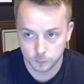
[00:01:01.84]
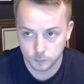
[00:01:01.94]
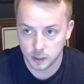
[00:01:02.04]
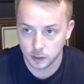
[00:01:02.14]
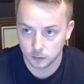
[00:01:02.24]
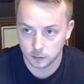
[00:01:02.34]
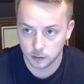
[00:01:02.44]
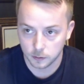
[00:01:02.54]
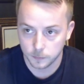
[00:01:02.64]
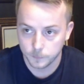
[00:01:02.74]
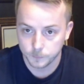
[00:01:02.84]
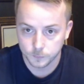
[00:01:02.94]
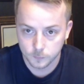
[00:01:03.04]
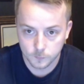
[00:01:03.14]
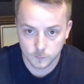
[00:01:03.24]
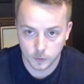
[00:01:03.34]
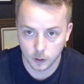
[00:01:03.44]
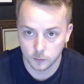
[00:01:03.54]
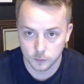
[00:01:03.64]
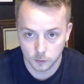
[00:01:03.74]
P&L data.
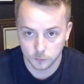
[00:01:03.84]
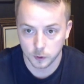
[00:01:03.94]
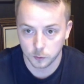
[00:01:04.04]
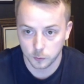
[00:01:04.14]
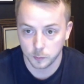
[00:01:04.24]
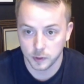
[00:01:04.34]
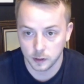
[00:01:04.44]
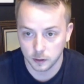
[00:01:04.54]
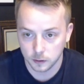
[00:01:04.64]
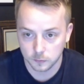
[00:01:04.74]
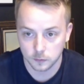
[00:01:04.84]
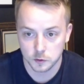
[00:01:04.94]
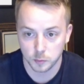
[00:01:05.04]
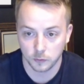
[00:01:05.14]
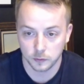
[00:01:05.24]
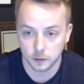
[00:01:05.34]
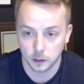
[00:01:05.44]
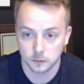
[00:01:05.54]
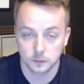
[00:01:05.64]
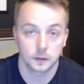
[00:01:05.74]
If you're not familiar with what a P&L is, it's your profit and
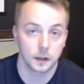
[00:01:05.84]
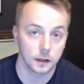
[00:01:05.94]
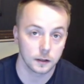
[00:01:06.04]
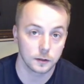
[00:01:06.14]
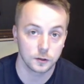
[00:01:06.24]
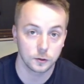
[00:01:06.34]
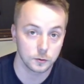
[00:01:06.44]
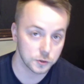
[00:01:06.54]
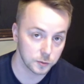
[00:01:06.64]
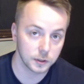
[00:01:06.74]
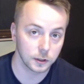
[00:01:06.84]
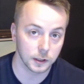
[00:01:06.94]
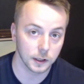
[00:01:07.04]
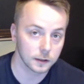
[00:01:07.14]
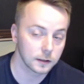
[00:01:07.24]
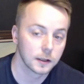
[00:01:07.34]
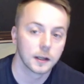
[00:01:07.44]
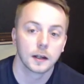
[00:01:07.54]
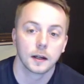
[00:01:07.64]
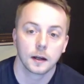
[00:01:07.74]
loss, and you should be looking at it.
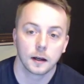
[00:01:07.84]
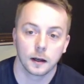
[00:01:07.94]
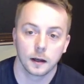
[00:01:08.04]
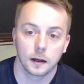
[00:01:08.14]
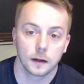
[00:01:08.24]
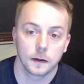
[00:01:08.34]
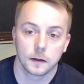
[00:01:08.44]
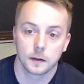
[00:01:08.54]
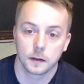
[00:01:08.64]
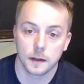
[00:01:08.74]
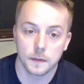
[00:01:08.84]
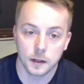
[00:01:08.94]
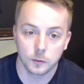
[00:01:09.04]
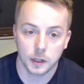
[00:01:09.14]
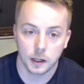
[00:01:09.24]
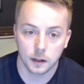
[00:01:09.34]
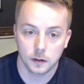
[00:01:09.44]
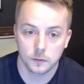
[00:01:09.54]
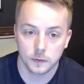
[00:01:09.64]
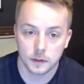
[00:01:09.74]
And then we
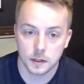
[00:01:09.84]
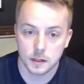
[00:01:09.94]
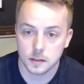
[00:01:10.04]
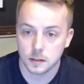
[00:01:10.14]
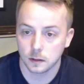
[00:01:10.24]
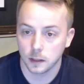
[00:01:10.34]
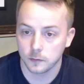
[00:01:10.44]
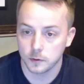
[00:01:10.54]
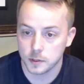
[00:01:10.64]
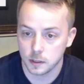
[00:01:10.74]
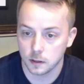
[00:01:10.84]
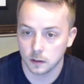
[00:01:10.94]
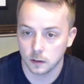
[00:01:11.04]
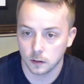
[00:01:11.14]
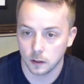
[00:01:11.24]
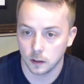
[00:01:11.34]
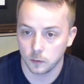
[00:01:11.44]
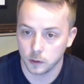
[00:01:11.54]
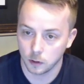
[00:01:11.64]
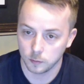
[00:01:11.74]
have these levers here.
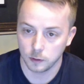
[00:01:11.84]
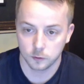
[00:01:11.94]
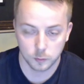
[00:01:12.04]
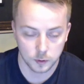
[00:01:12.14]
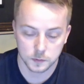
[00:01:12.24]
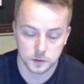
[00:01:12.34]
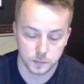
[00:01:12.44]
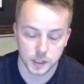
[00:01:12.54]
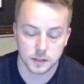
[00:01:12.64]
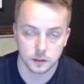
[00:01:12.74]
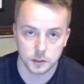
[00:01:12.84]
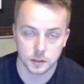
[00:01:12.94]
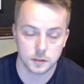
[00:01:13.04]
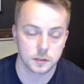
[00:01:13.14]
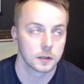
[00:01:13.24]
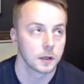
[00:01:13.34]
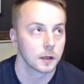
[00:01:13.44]
We call them levers, but it's basically just